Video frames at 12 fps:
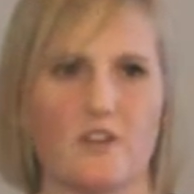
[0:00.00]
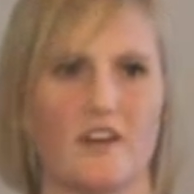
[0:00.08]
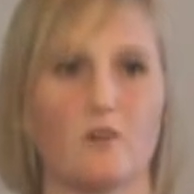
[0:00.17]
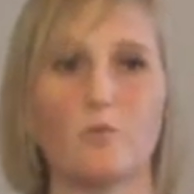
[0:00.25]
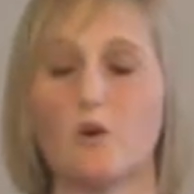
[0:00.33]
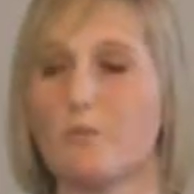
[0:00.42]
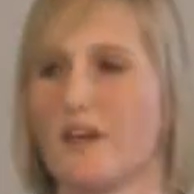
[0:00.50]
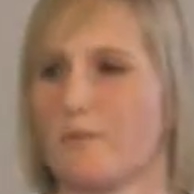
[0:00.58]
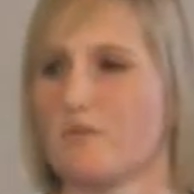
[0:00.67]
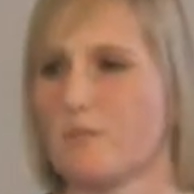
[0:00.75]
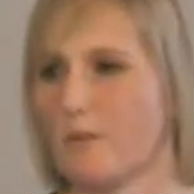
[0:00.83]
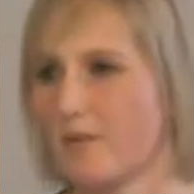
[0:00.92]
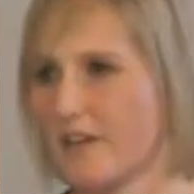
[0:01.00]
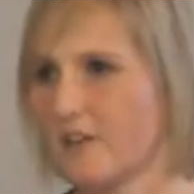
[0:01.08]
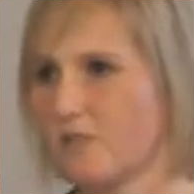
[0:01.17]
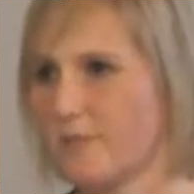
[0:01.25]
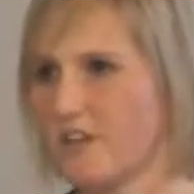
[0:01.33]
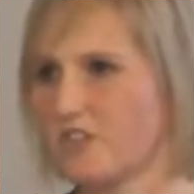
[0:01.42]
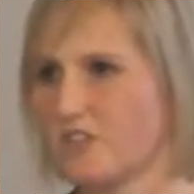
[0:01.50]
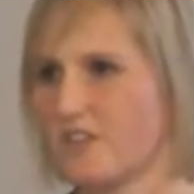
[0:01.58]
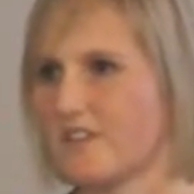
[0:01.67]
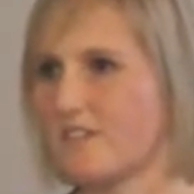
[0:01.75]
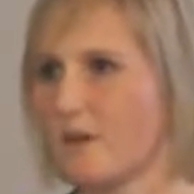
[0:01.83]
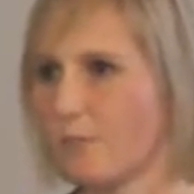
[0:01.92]
and a will becomes public information
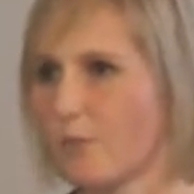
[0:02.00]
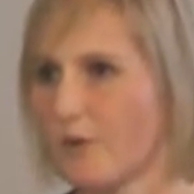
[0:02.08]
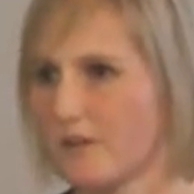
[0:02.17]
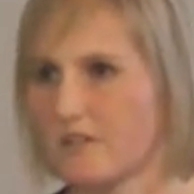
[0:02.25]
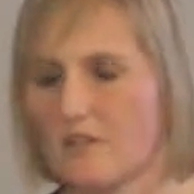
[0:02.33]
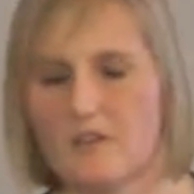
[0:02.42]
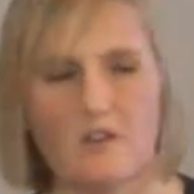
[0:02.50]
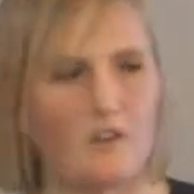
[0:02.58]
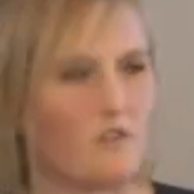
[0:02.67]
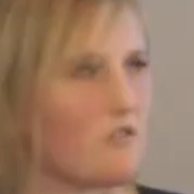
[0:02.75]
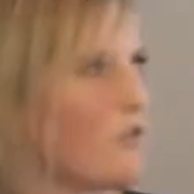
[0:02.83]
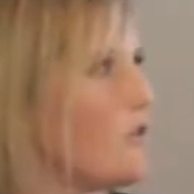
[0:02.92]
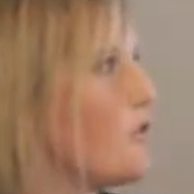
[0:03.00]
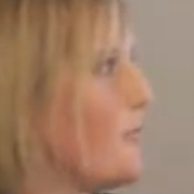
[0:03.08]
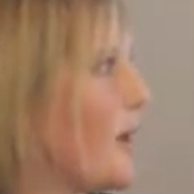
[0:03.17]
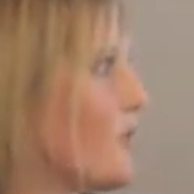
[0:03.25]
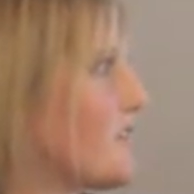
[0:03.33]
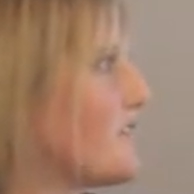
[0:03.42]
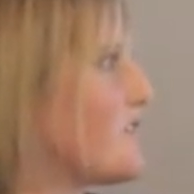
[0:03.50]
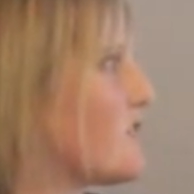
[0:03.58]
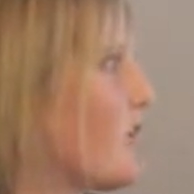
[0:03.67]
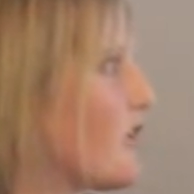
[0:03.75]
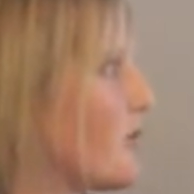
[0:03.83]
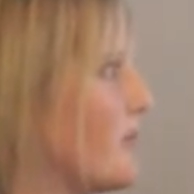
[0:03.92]
at some point. So you may want this
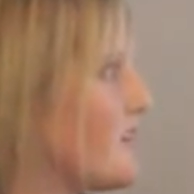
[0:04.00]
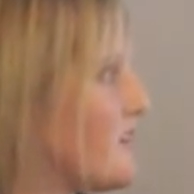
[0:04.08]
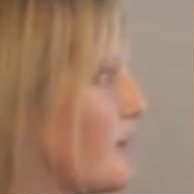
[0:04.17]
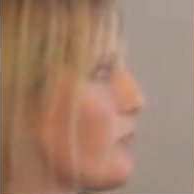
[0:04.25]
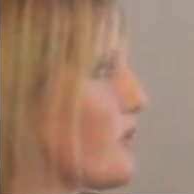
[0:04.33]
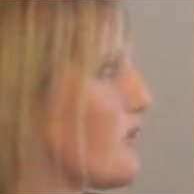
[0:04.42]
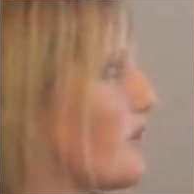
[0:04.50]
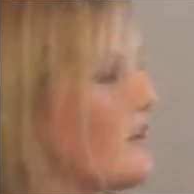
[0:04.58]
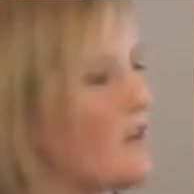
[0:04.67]
document separate.